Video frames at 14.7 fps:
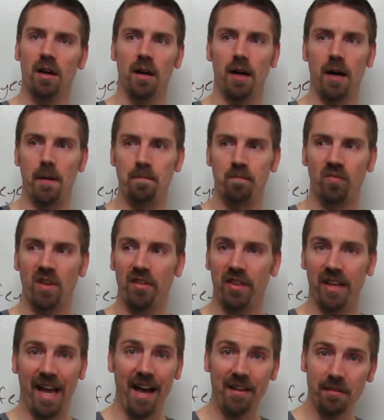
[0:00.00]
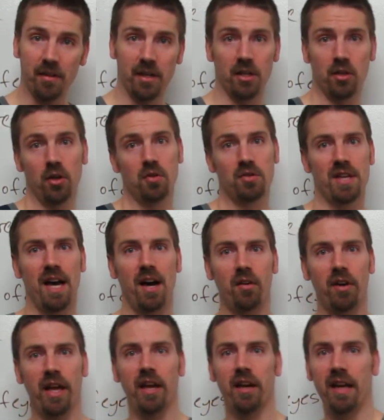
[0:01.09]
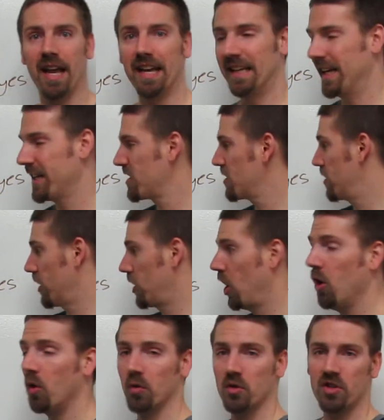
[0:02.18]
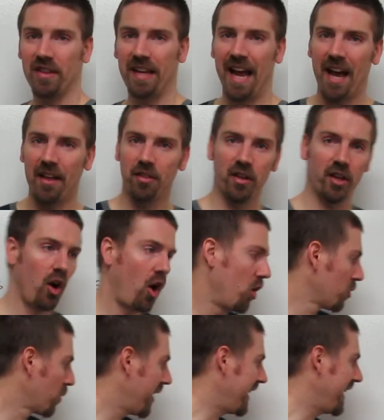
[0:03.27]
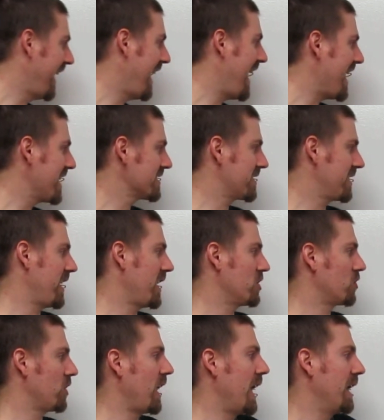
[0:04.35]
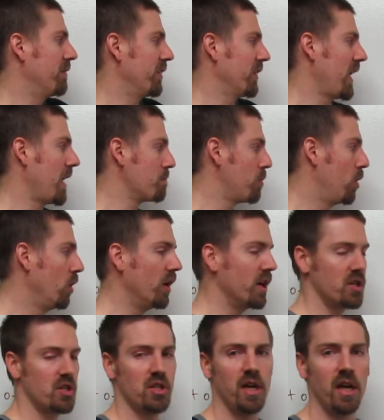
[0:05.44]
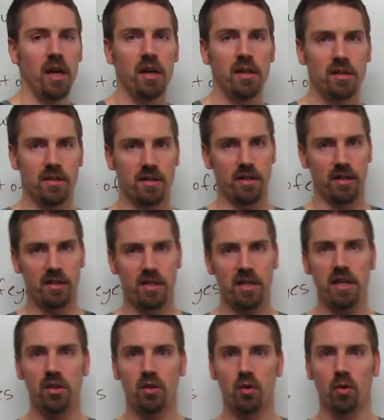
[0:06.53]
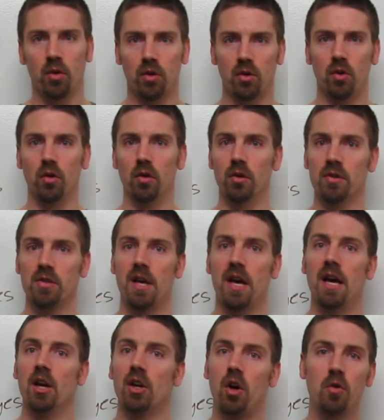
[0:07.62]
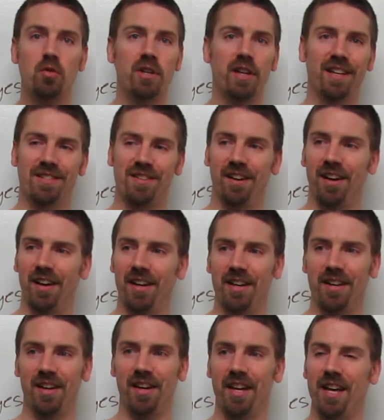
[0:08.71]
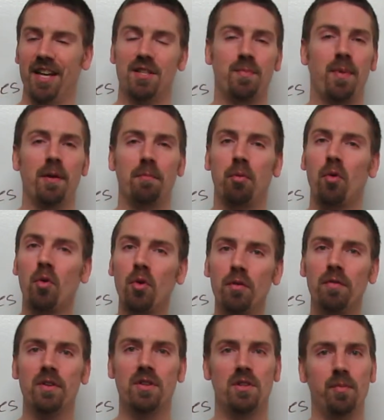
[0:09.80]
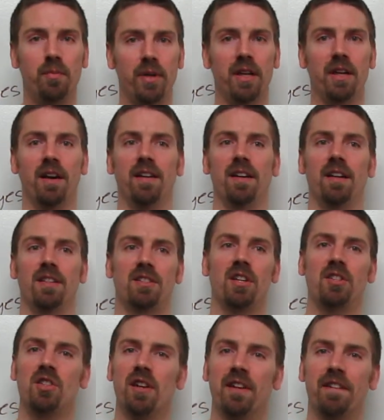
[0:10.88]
the athlete goes out and gets the coach. The athlete already has that drive and that push to succeed toward goals. Coaching has been proven to be such an